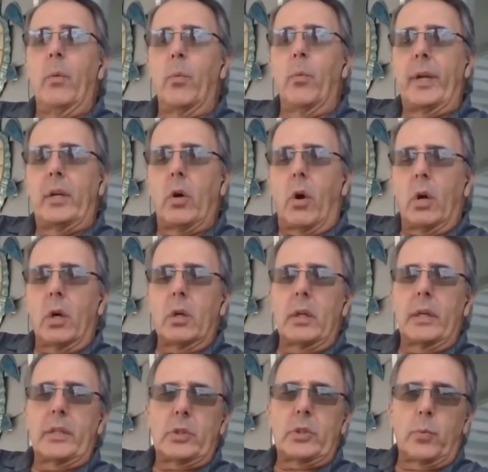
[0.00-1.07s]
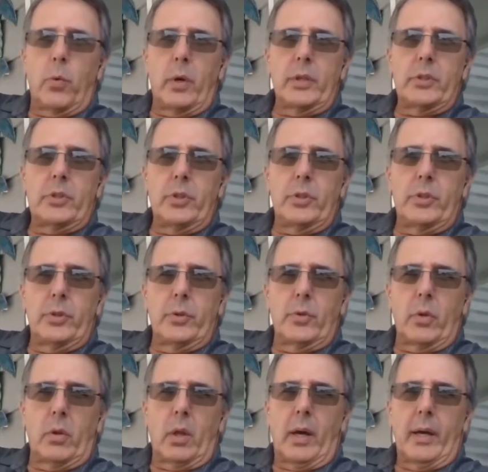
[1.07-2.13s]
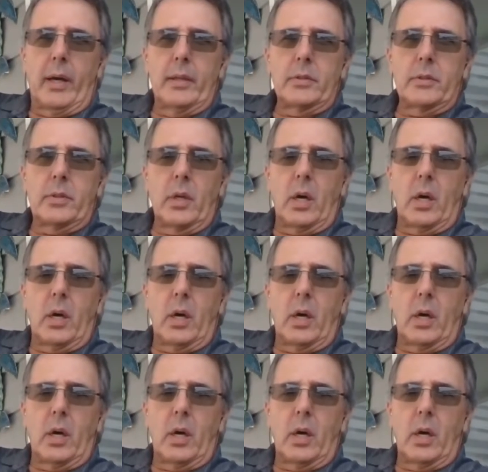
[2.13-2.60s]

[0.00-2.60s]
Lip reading: regardless what you utilize,